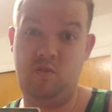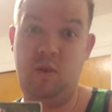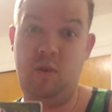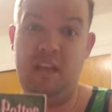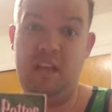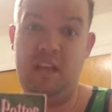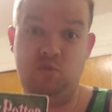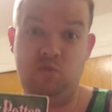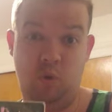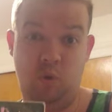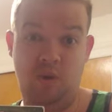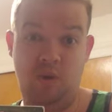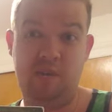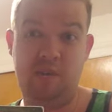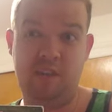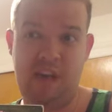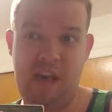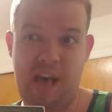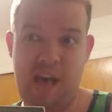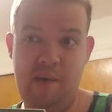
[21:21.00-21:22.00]
quidditch world
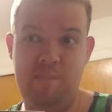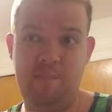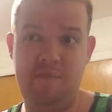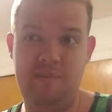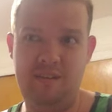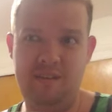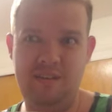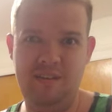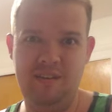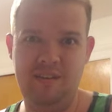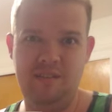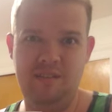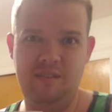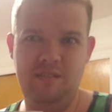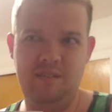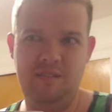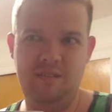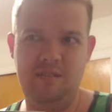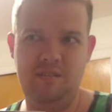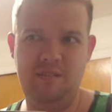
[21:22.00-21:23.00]
cup
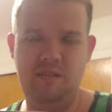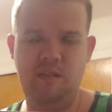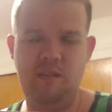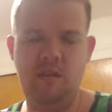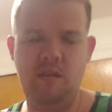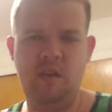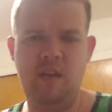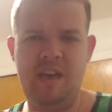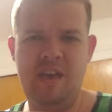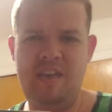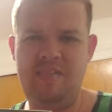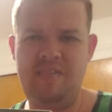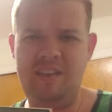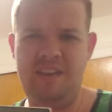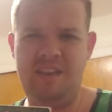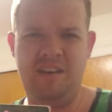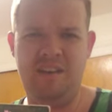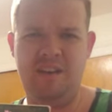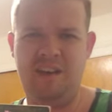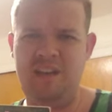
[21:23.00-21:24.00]
and
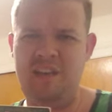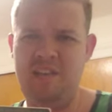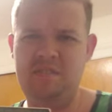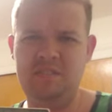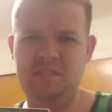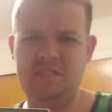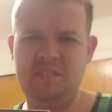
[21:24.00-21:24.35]
then all of a